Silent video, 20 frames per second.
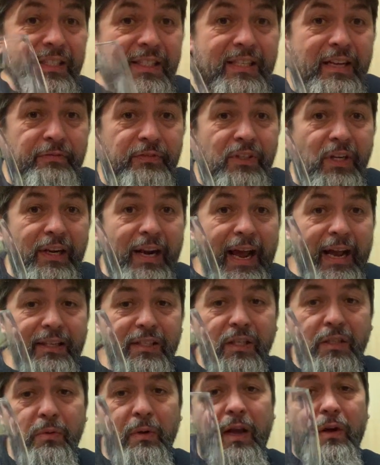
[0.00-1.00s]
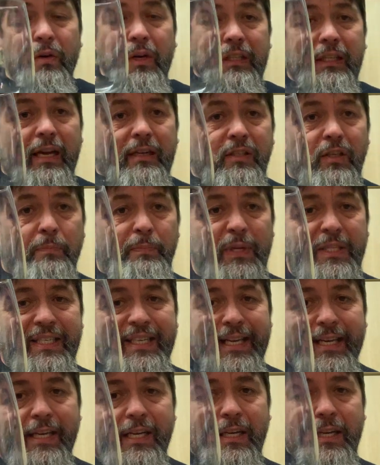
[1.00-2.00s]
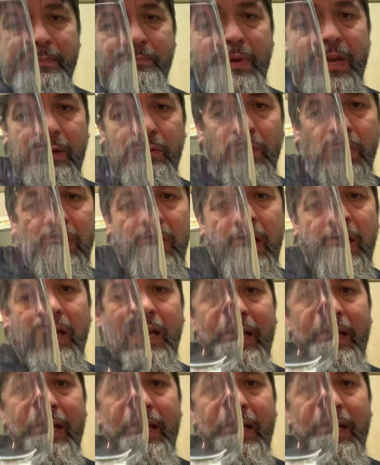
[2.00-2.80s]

a snifter glass as well, and that's a particularly big one.